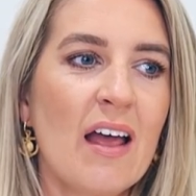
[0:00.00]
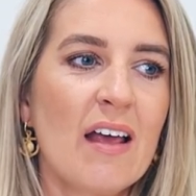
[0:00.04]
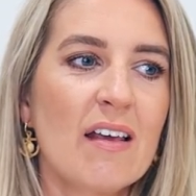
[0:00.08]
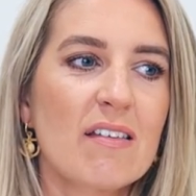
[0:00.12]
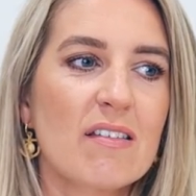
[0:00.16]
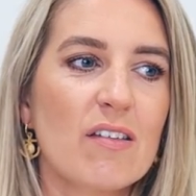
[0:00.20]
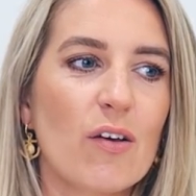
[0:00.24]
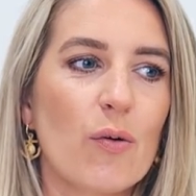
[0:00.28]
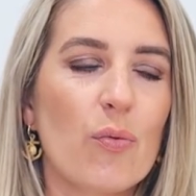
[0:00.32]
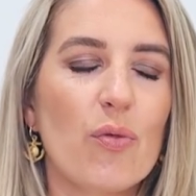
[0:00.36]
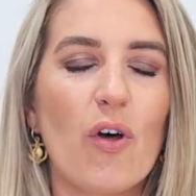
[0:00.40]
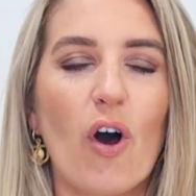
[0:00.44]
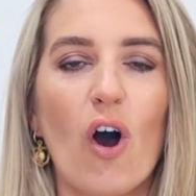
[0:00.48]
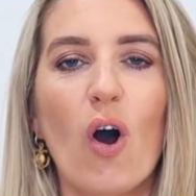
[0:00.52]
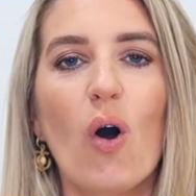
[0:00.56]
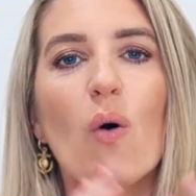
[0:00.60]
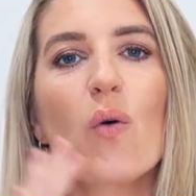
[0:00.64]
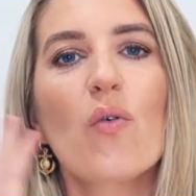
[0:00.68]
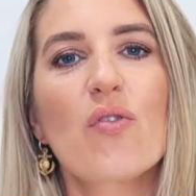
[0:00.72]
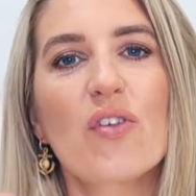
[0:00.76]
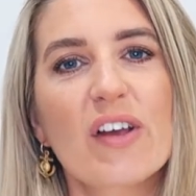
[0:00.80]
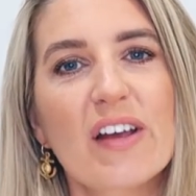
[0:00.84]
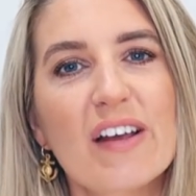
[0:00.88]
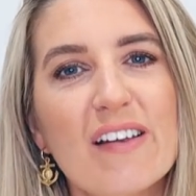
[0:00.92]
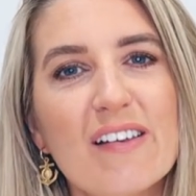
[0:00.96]
So the whole
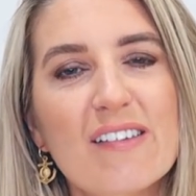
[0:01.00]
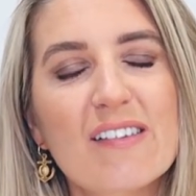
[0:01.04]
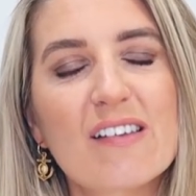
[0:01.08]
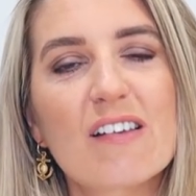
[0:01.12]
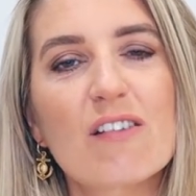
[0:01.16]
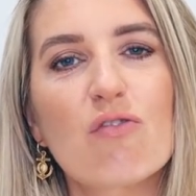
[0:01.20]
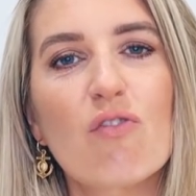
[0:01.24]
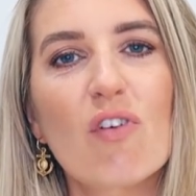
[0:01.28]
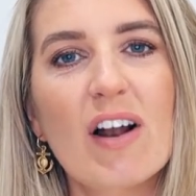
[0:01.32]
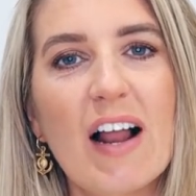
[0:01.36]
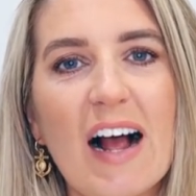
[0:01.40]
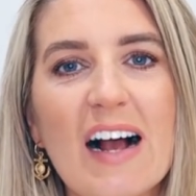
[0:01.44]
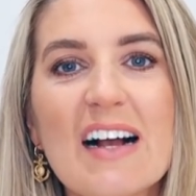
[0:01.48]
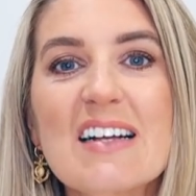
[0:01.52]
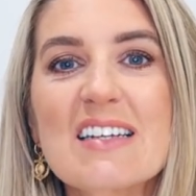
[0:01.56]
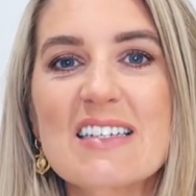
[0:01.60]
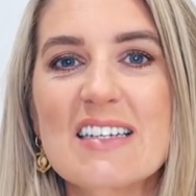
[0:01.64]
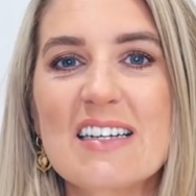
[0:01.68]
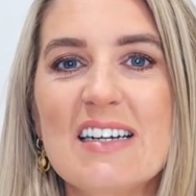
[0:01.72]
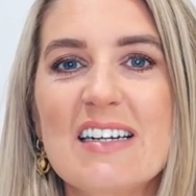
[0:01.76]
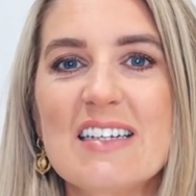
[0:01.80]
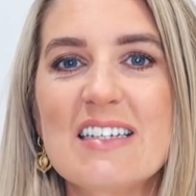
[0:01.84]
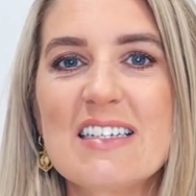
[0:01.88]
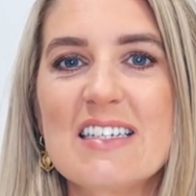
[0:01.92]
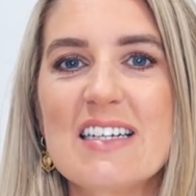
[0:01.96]
thing is just
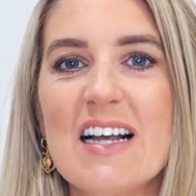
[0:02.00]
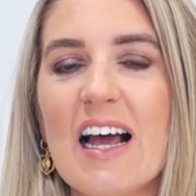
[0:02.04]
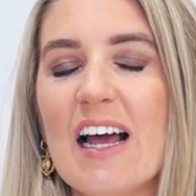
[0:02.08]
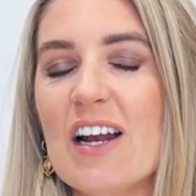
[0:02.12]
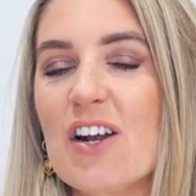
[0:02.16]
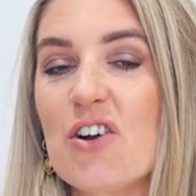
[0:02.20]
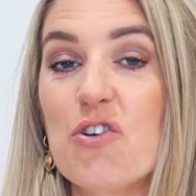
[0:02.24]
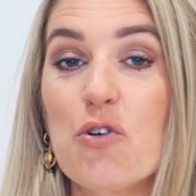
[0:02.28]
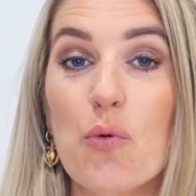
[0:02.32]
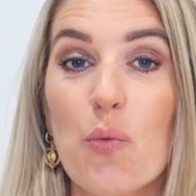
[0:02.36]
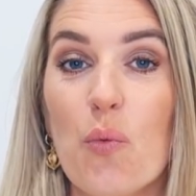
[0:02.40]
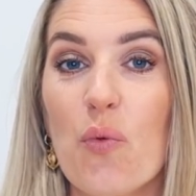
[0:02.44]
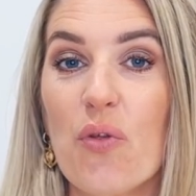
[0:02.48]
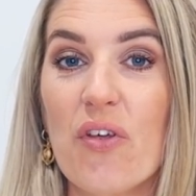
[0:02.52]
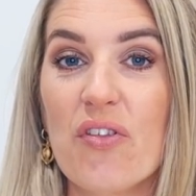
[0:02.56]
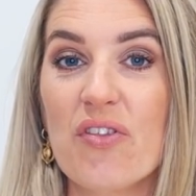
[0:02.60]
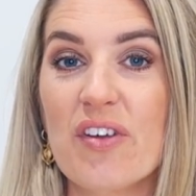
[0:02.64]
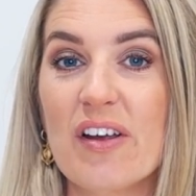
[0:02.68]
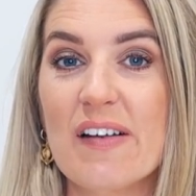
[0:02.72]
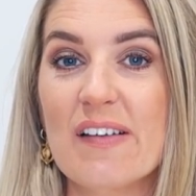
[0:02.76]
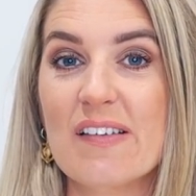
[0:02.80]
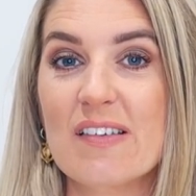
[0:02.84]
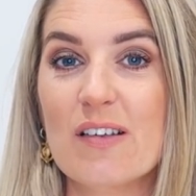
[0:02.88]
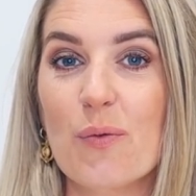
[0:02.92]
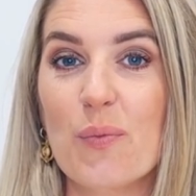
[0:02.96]
relaxing and zen and all the
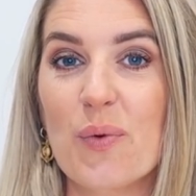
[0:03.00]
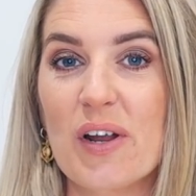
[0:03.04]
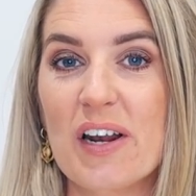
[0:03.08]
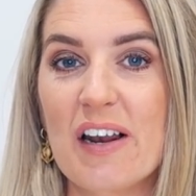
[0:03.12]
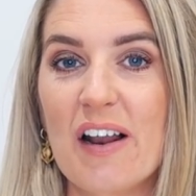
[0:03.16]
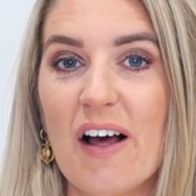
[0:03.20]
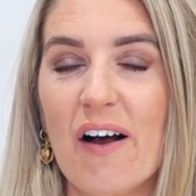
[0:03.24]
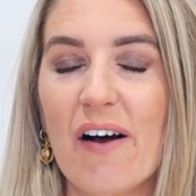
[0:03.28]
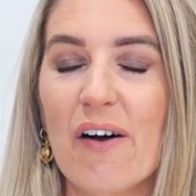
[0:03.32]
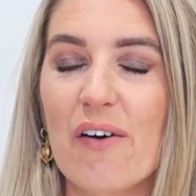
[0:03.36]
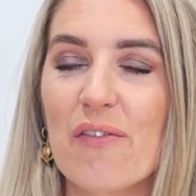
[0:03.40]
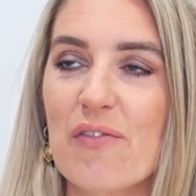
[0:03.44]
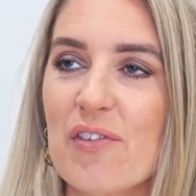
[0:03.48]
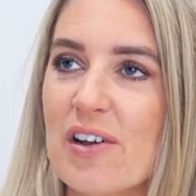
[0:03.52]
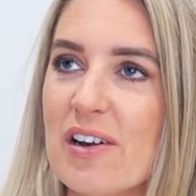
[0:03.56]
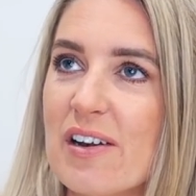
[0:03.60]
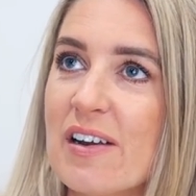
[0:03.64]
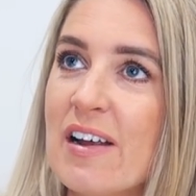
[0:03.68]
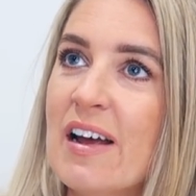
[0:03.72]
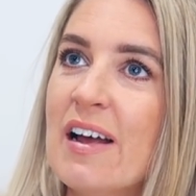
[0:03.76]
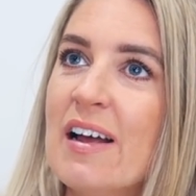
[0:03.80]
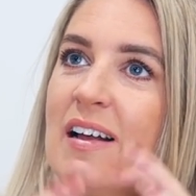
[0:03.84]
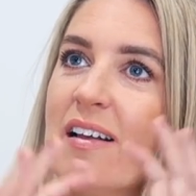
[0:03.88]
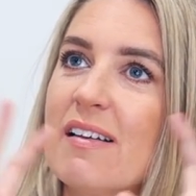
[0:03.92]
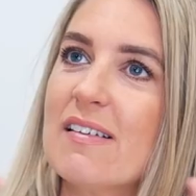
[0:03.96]
things that we love, and
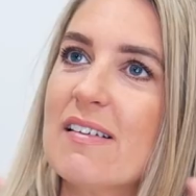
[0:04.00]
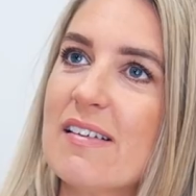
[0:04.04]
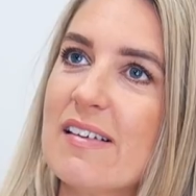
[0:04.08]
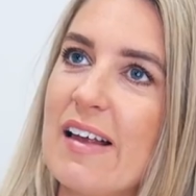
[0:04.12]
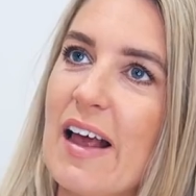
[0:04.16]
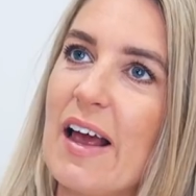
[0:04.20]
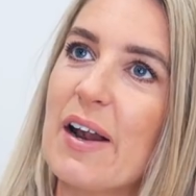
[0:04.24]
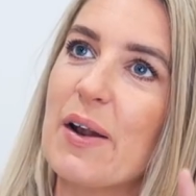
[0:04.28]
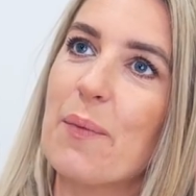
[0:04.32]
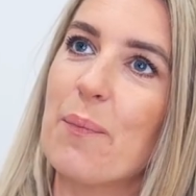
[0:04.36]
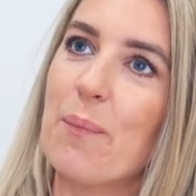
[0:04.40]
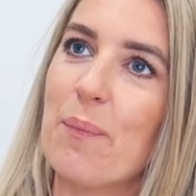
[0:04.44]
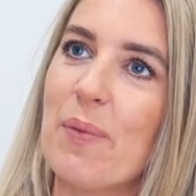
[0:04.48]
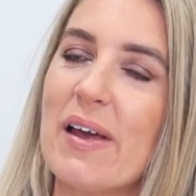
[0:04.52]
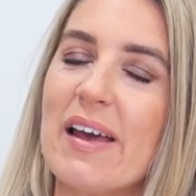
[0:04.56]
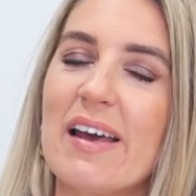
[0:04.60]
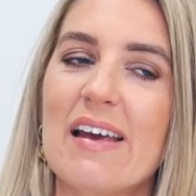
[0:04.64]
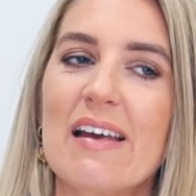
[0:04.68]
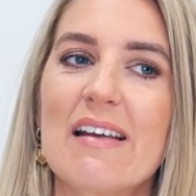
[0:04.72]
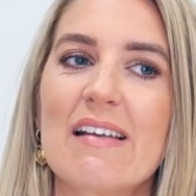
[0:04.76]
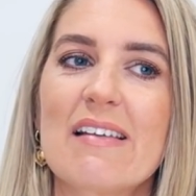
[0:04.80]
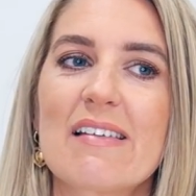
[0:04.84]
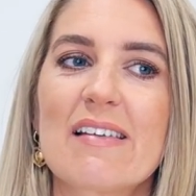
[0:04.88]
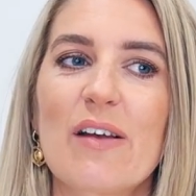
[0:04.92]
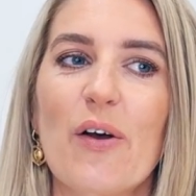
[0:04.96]
zen and
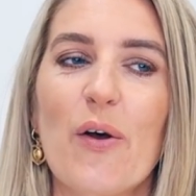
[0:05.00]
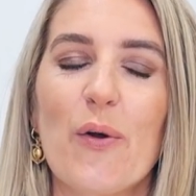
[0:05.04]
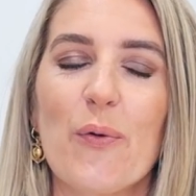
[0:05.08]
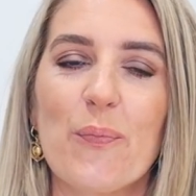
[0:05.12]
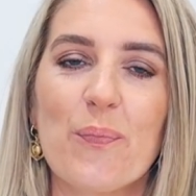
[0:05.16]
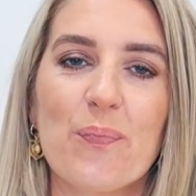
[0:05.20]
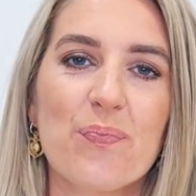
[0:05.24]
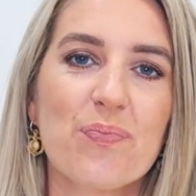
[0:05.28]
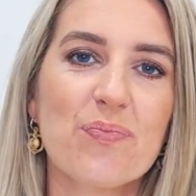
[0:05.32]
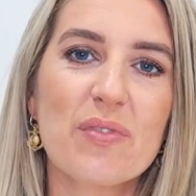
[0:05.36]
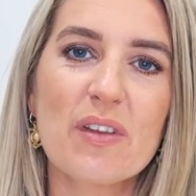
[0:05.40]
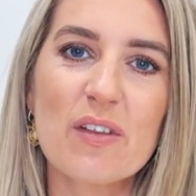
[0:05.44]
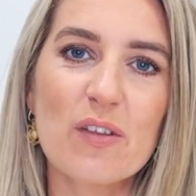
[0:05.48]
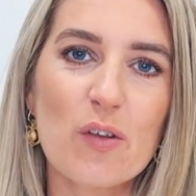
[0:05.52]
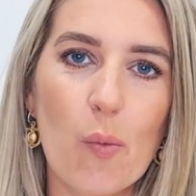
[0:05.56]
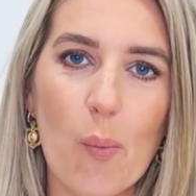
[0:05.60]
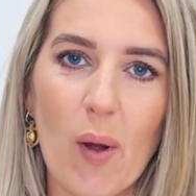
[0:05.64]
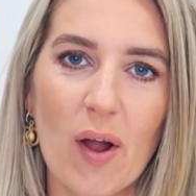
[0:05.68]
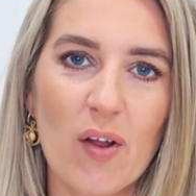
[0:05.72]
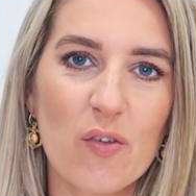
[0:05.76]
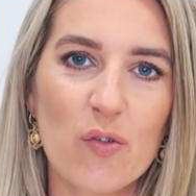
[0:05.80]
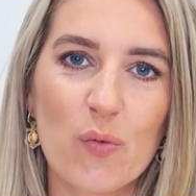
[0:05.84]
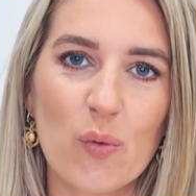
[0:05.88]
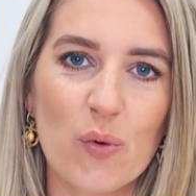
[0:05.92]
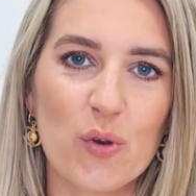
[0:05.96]
peace. So it
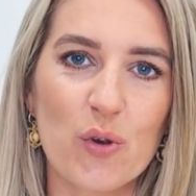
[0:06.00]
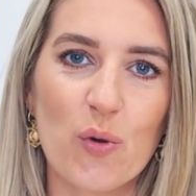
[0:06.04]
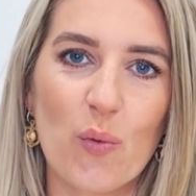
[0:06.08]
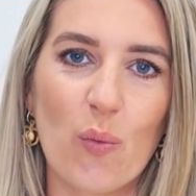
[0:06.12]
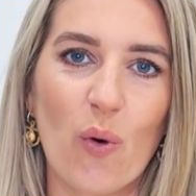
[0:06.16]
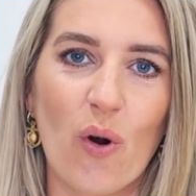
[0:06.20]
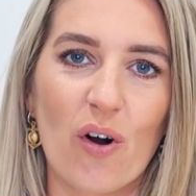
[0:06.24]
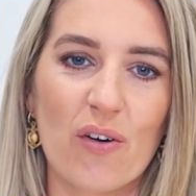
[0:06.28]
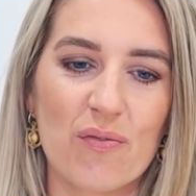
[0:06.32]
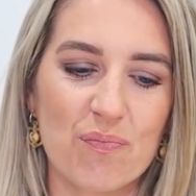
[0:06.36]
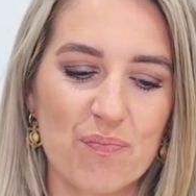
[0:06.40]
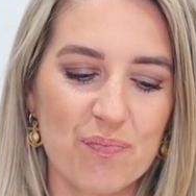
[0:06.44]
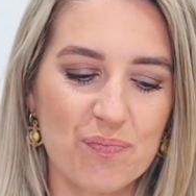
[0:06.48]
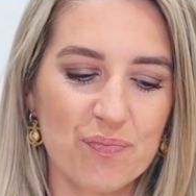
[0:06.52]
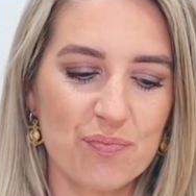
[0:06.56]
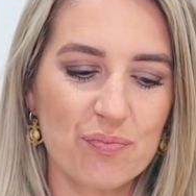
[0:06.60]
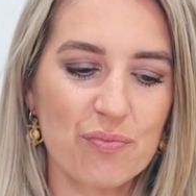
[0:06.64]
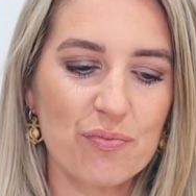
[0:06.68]
depends what you want.